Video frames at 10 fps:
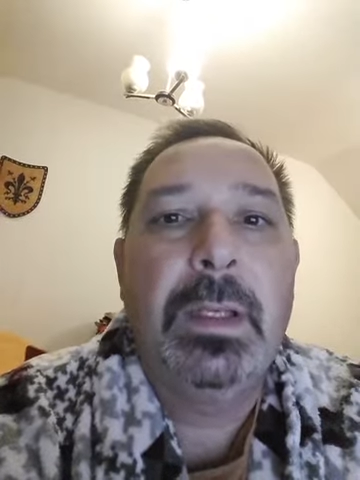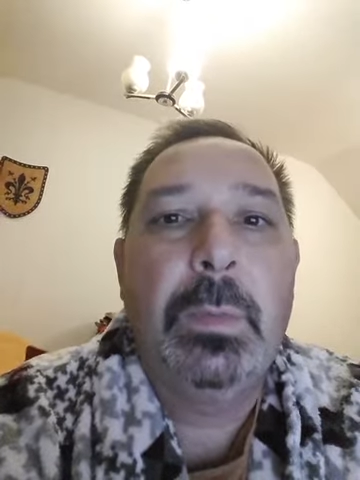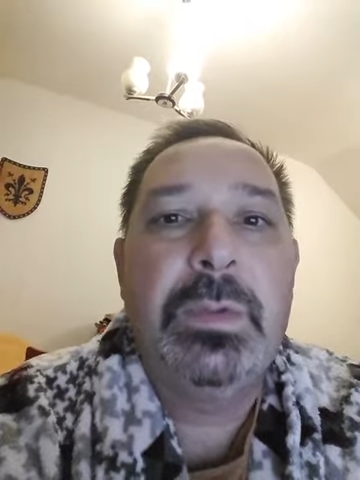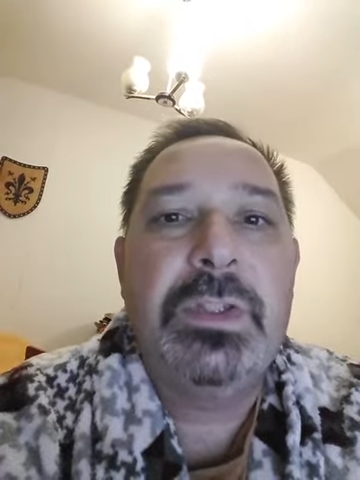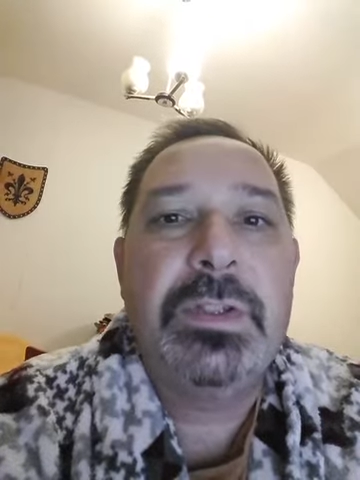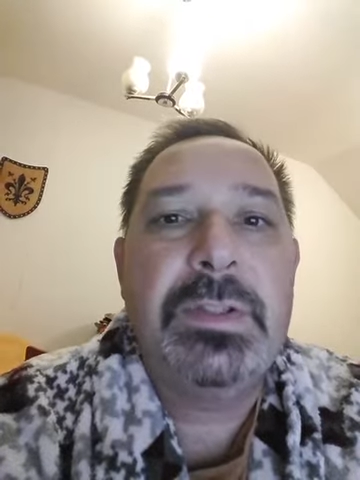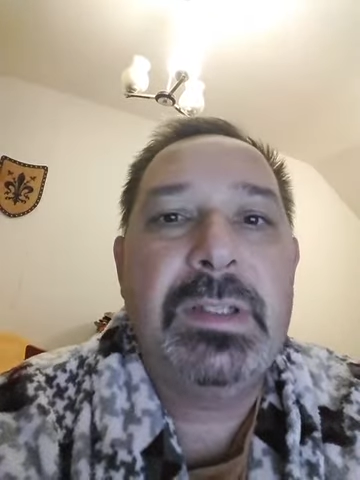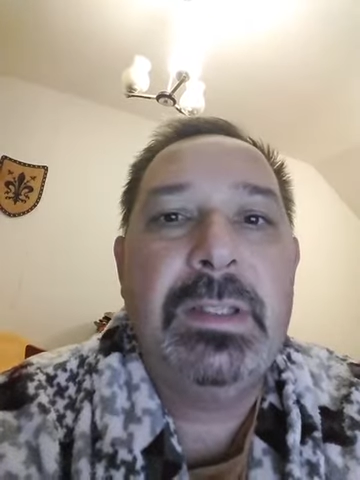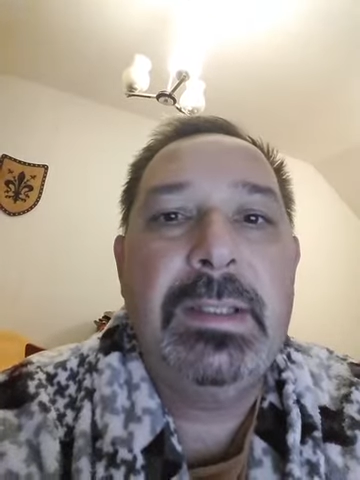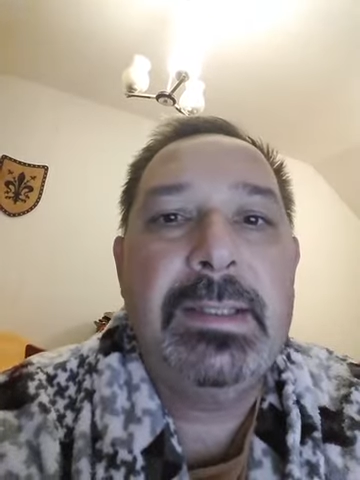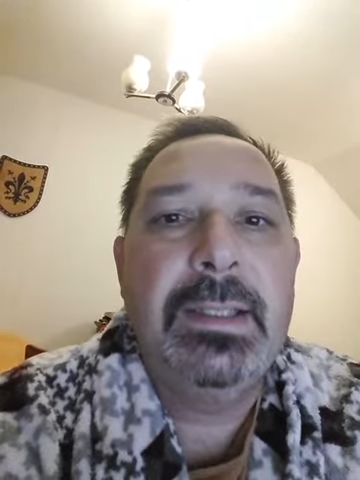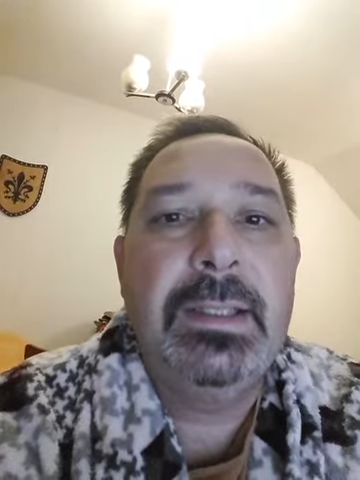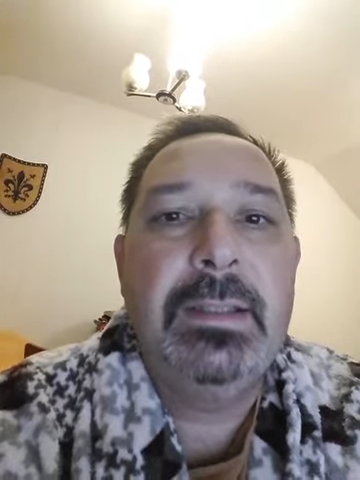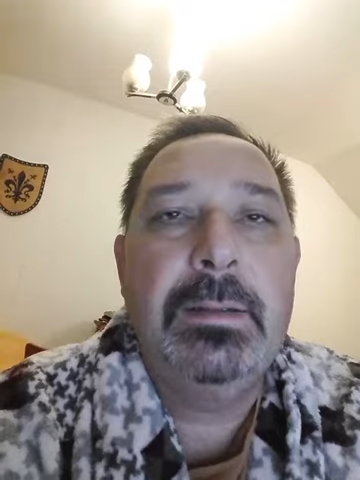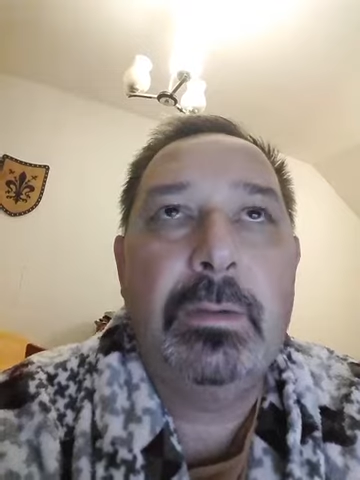which is
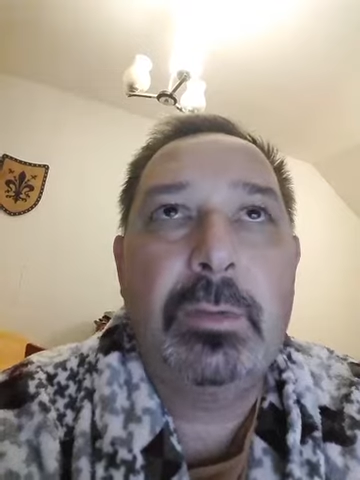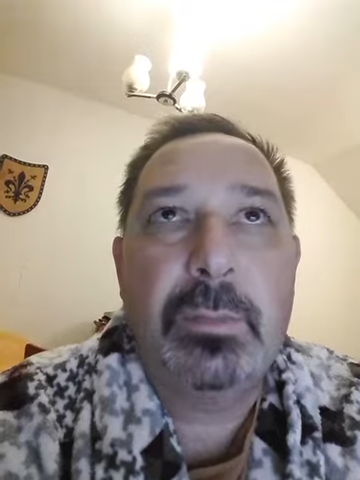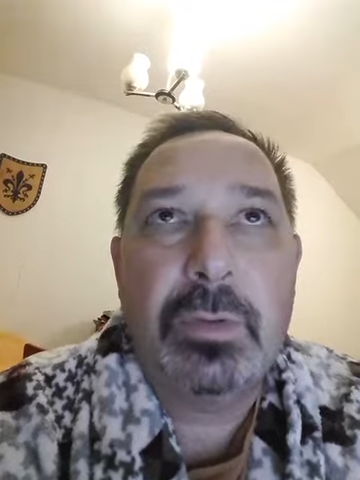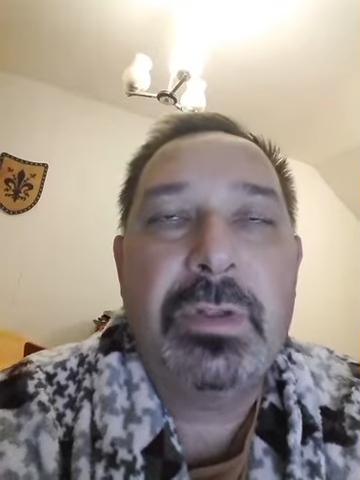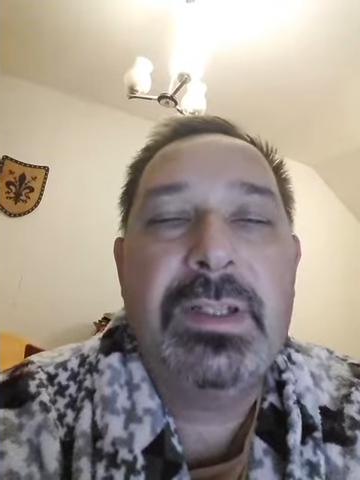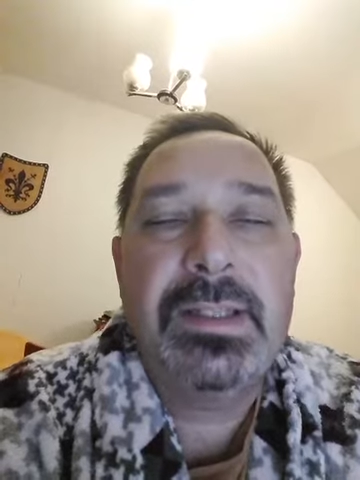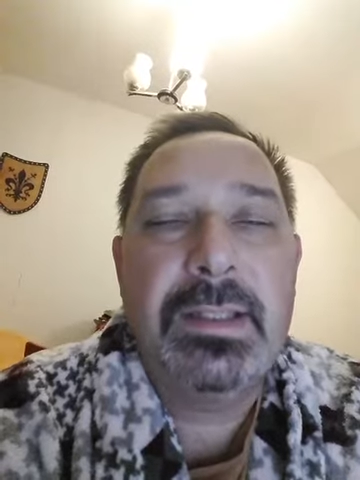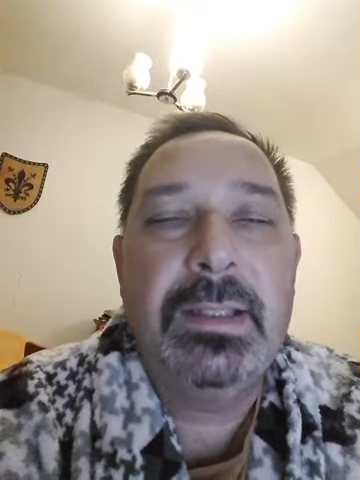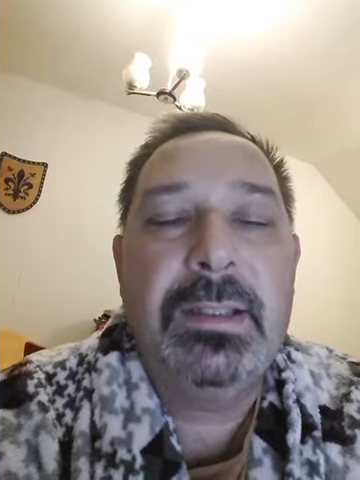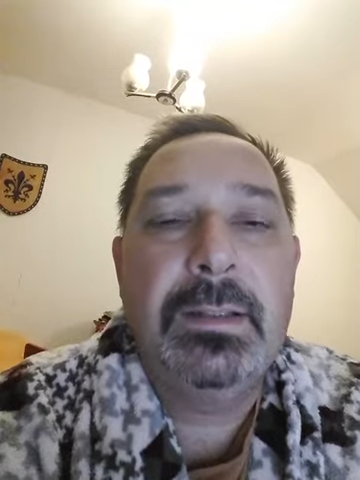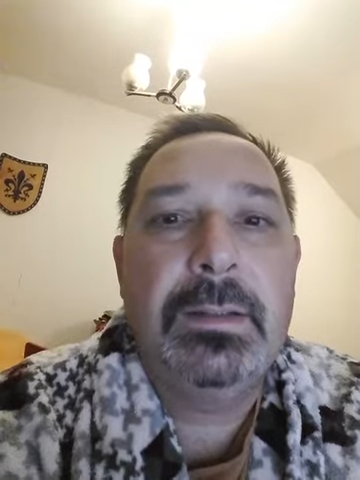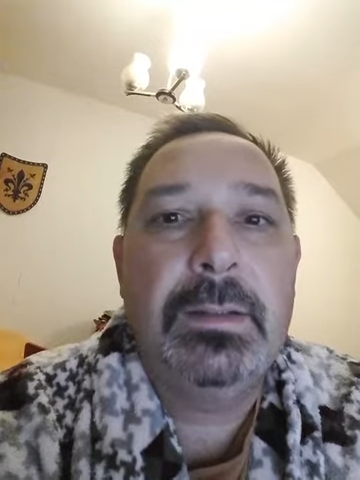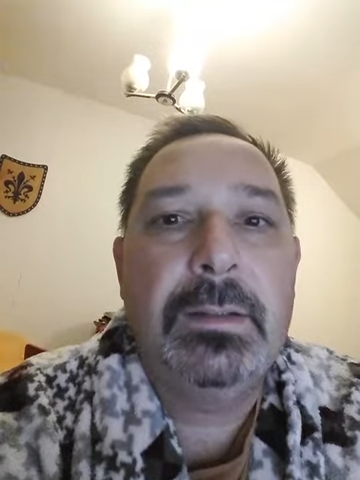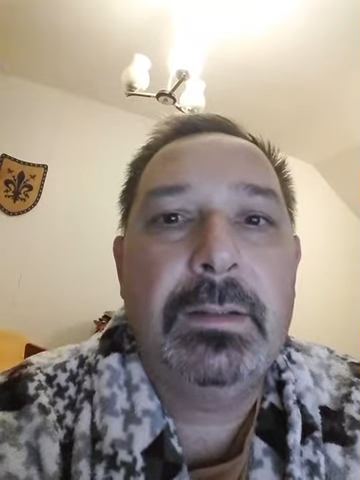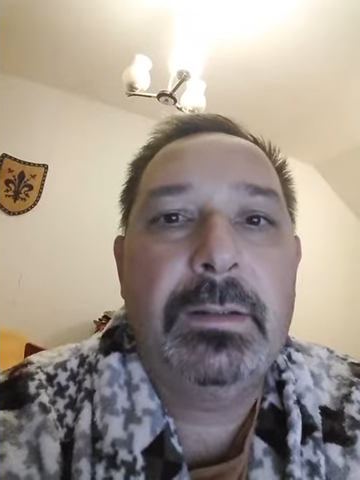easily or more easily
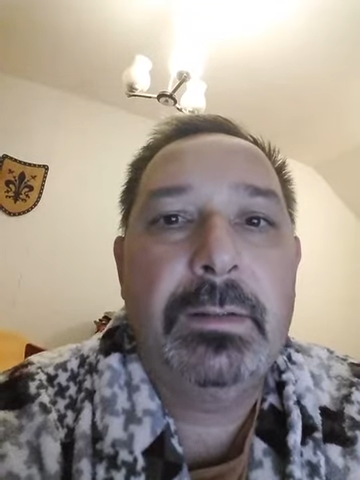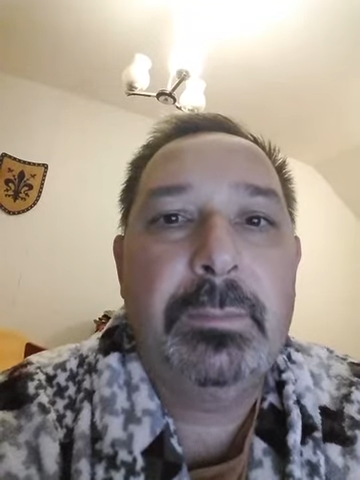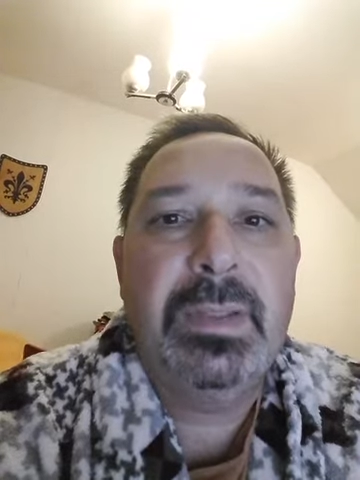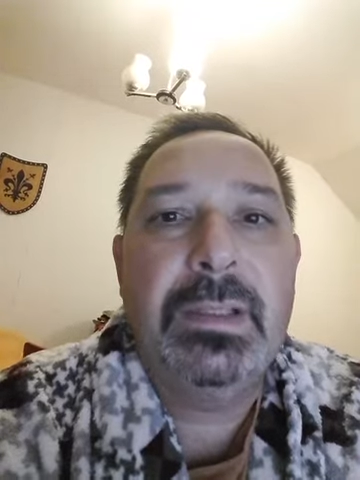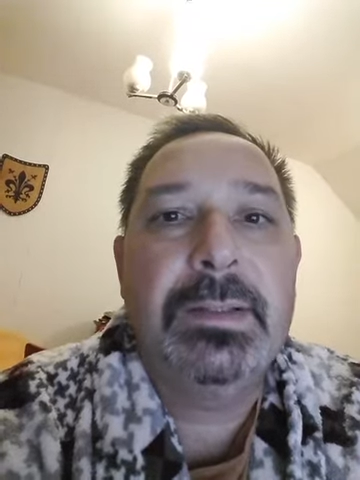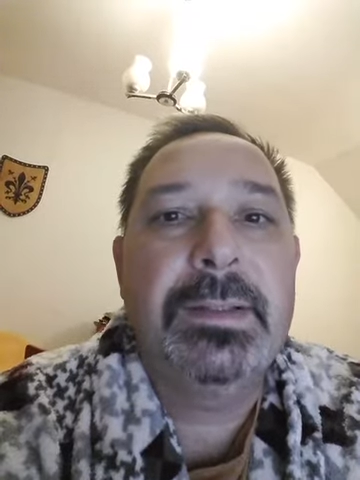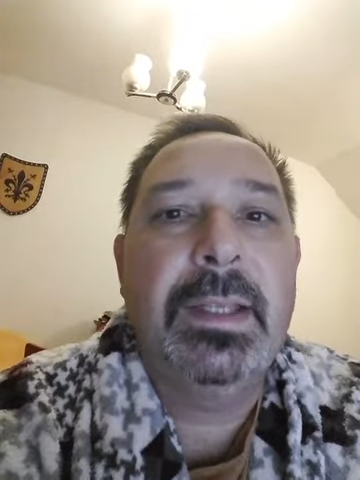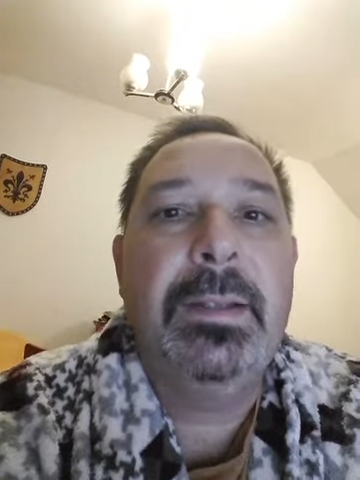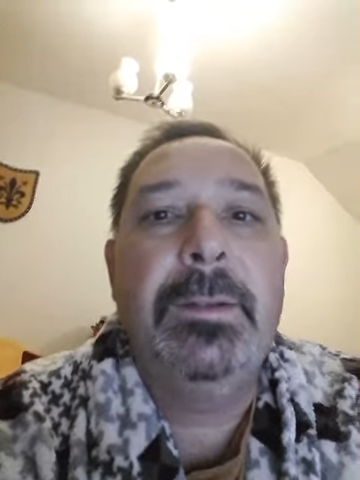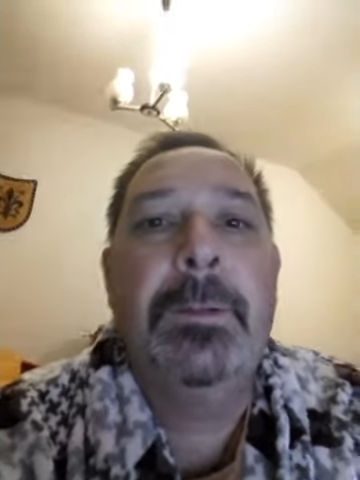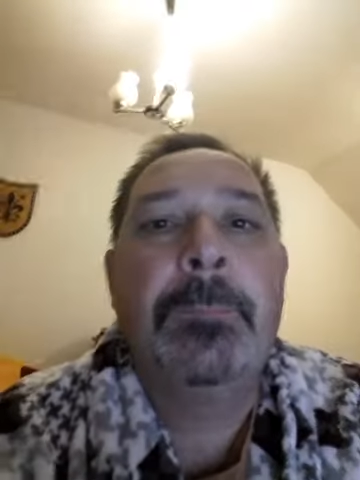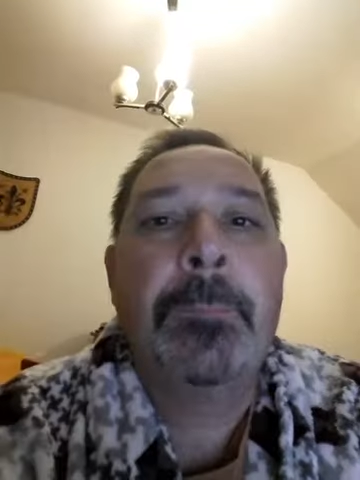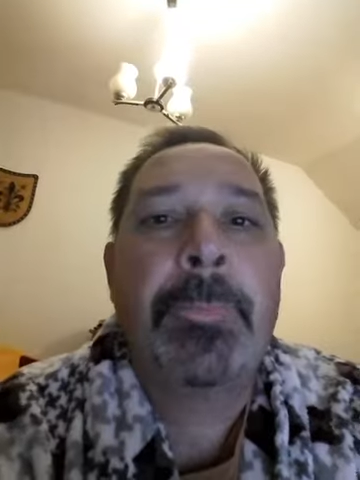built than